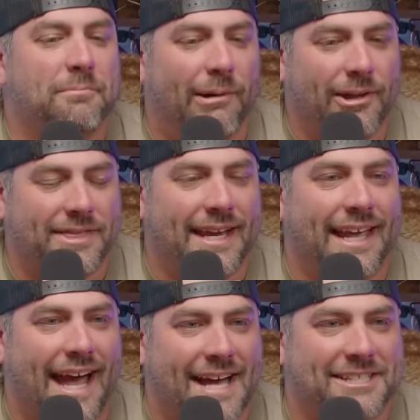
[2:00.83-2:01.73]
Put the
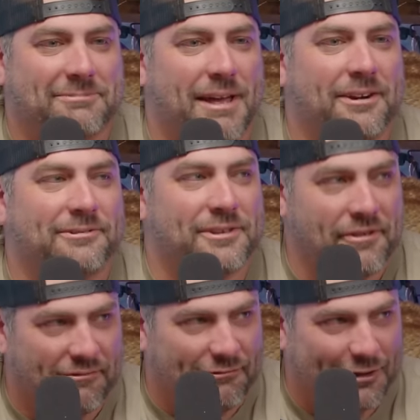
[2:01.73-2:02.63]
gas pedal to
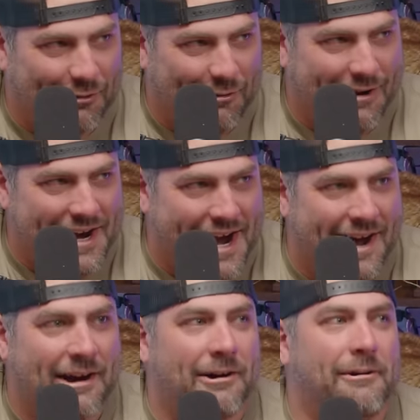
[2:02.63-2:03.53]
the floor
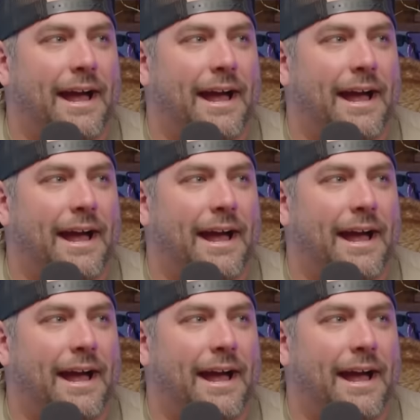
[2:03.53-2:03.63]
now.